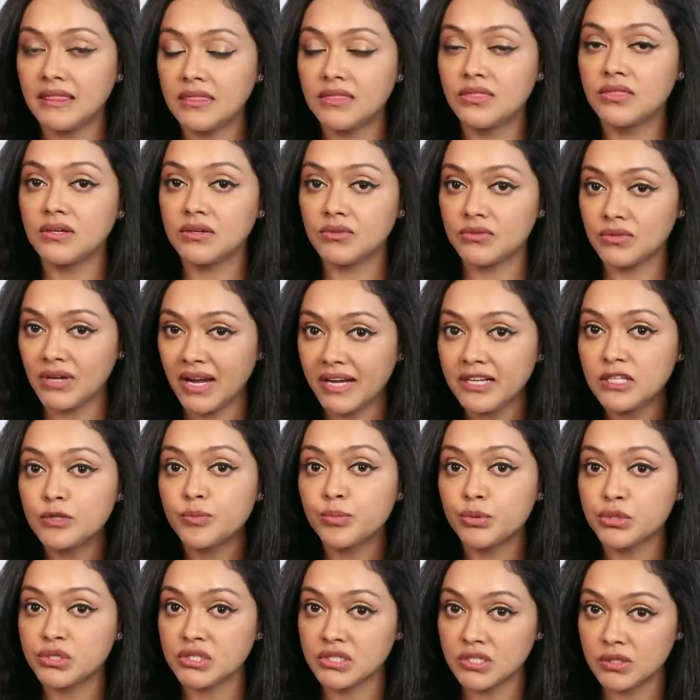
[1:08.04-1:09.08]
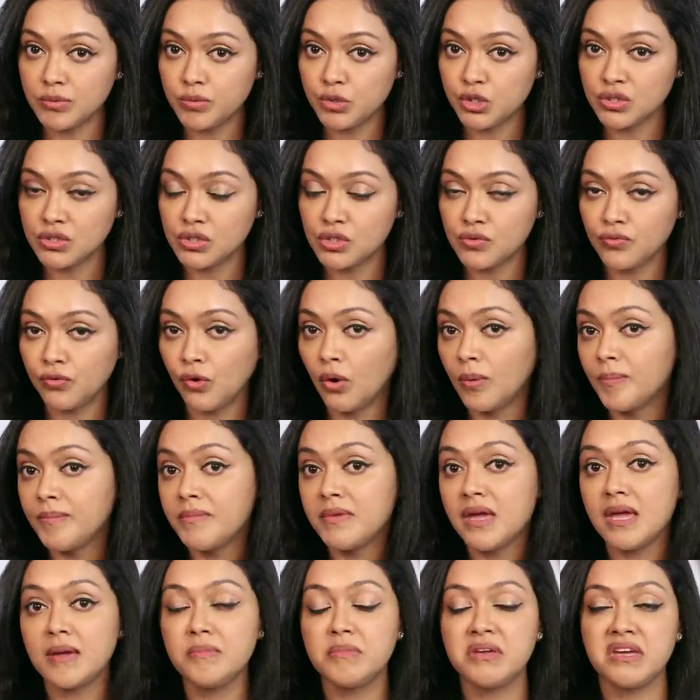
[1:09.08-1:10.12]
Get the right prescriptions for
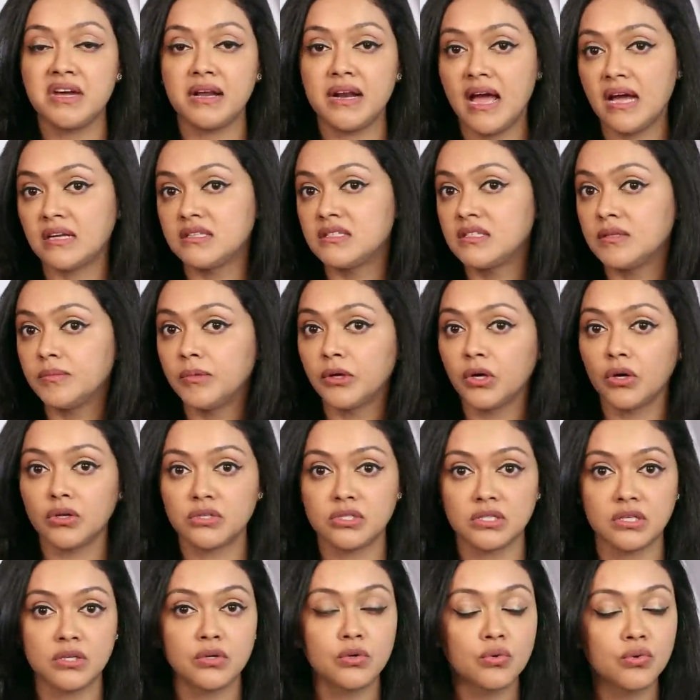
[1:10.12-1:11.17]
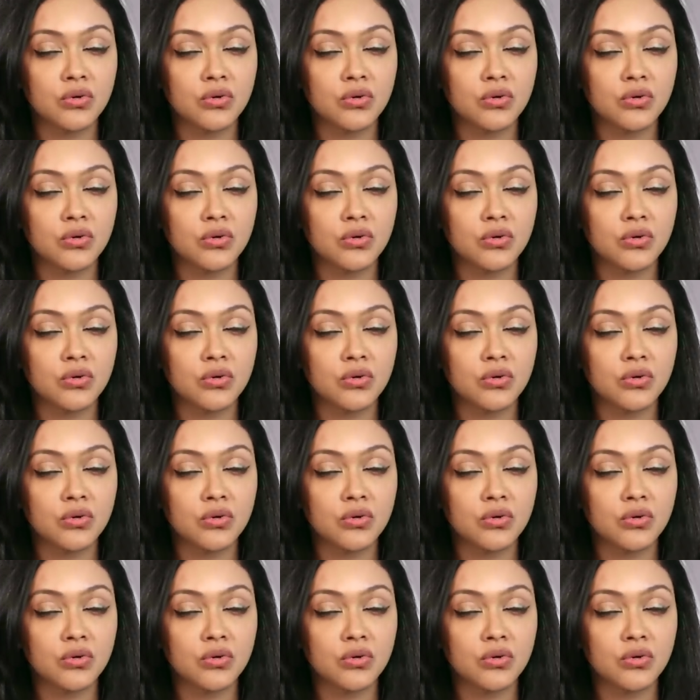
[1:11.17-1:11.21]
maybe an antibiotic